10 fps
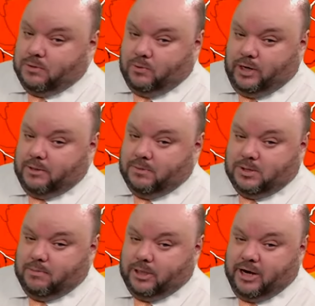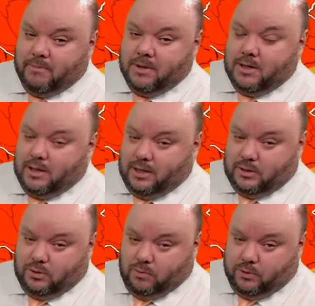tornadoes up there
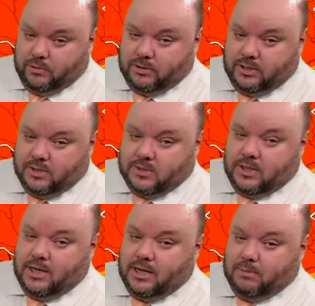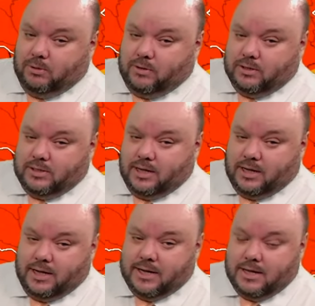in northern Tennessee up through
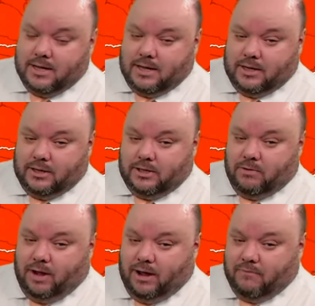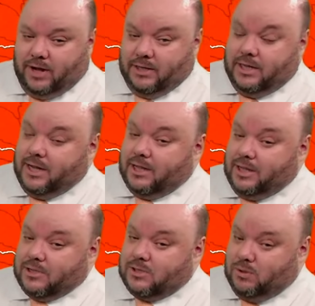Kentucky and then the Ohio Valley. Again,
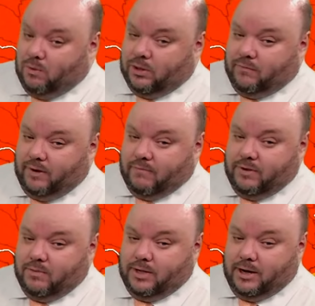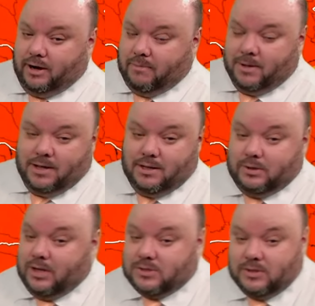that's north of our viewing area.
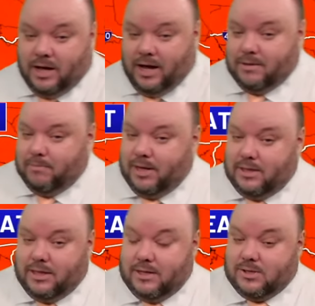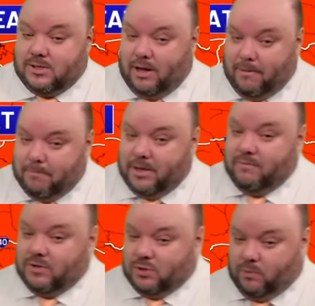Does not mean that some bit
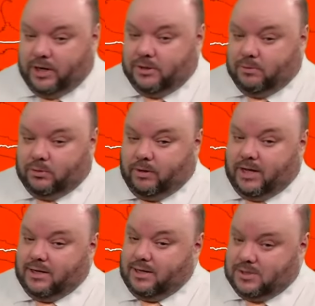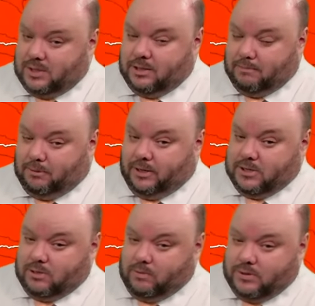of a tornado threat isn't in
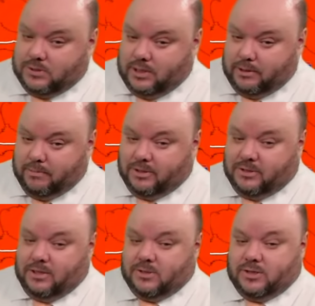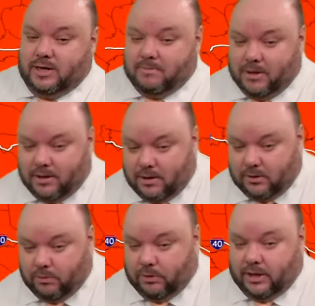place across southern Middle Tennessee,
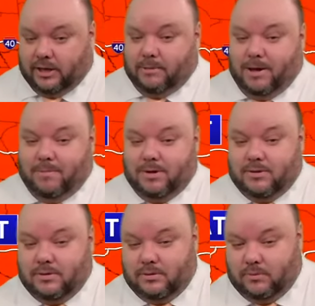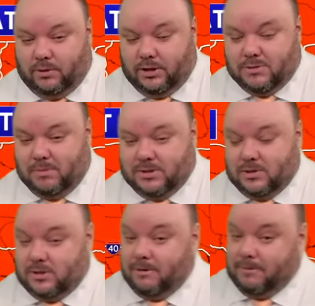north Alabama, northeast
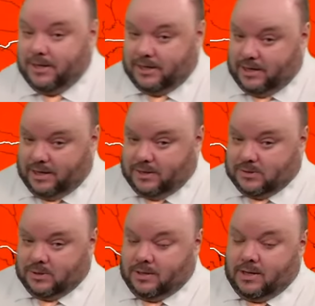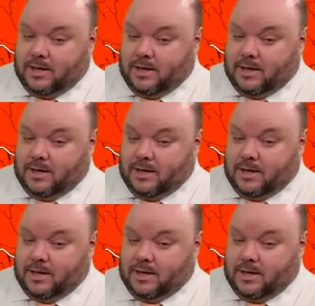Mississippi. It is.